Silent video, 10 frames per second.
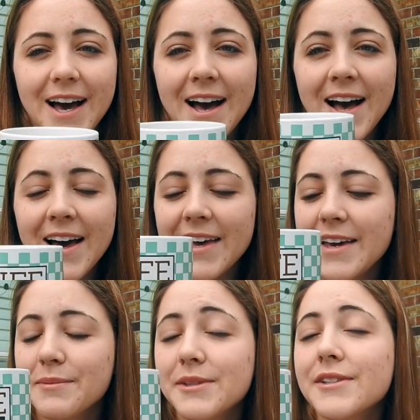I
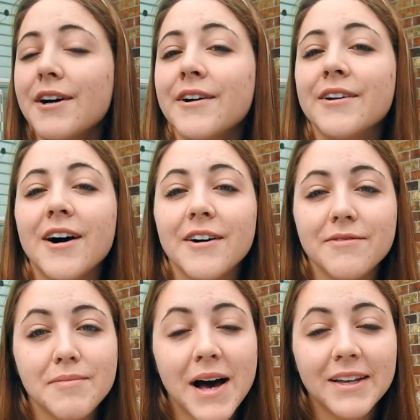am starting
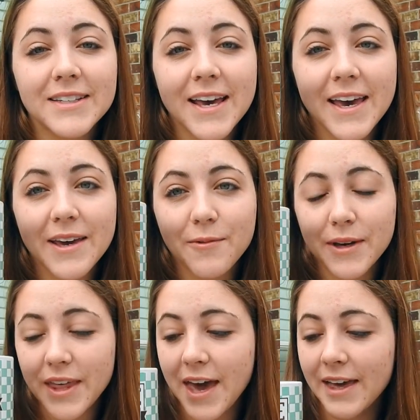off my day with